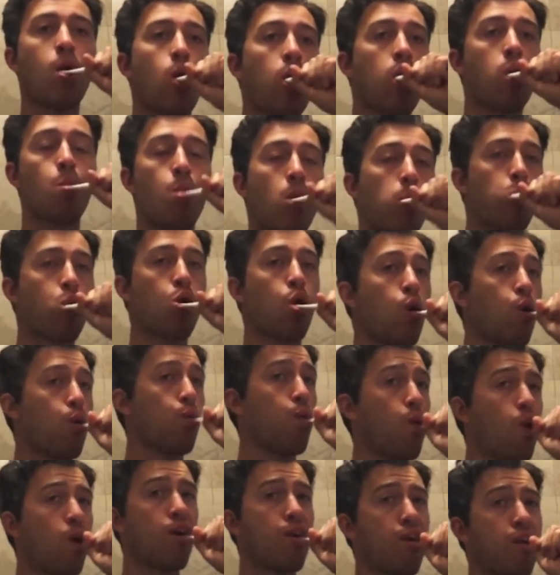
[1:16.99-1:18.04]
my journey,
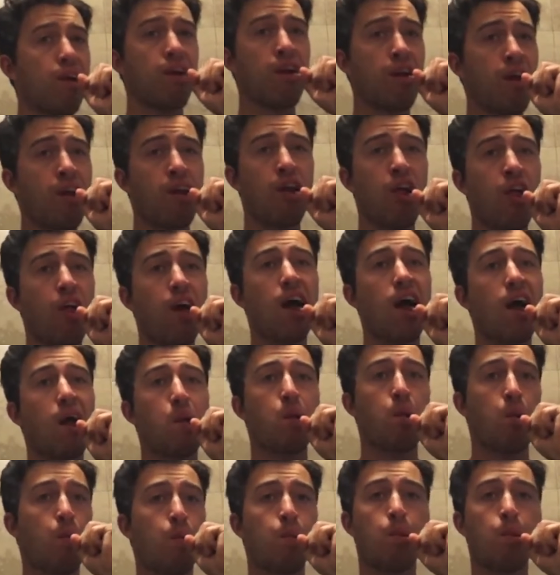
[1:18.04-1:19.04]
where I would leave